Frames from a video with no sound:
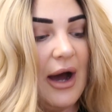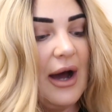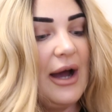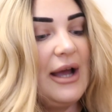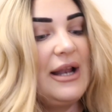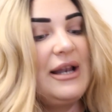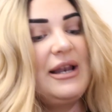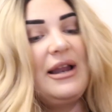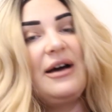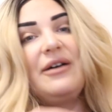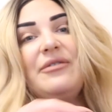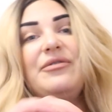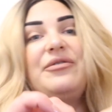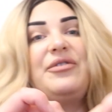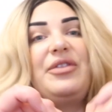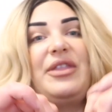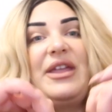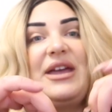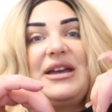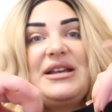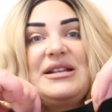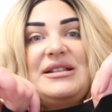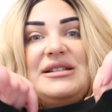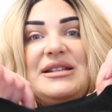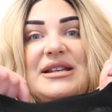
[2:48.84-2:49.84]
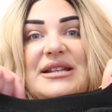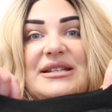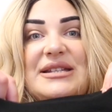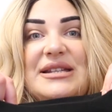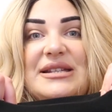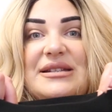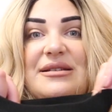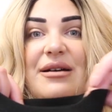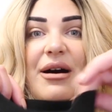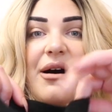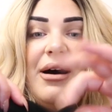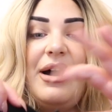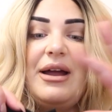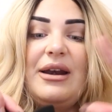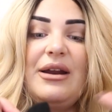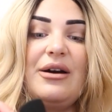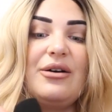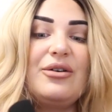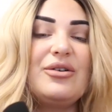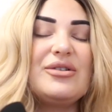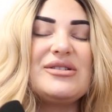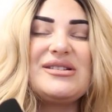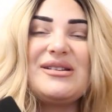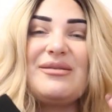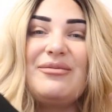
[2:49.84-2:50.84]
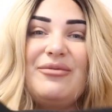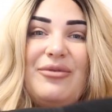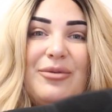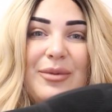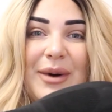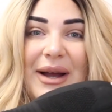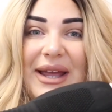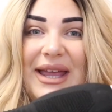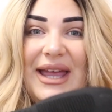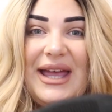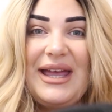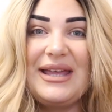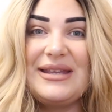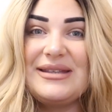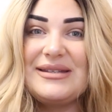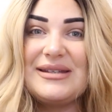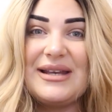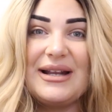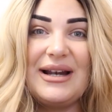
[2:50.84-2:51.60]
I love this design. I've got some for my kids.